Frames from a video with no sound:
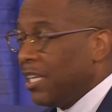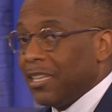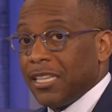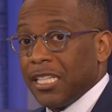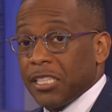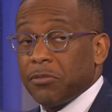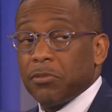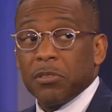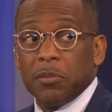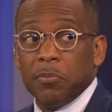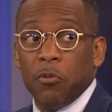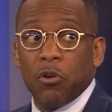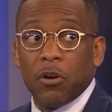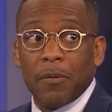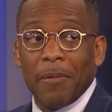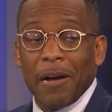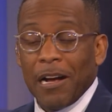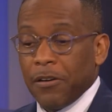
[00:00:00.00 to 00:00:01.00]
this was
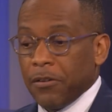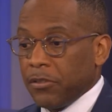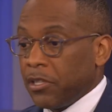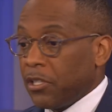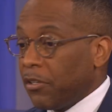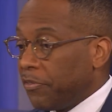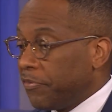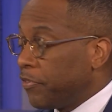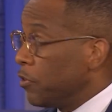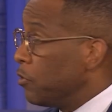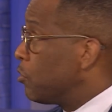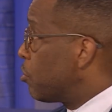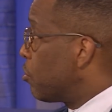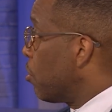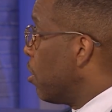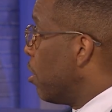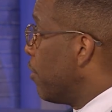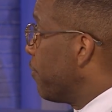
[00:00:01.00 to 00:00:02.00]
more about the
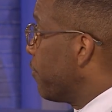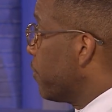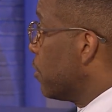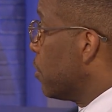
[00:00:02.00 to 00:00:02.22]
future of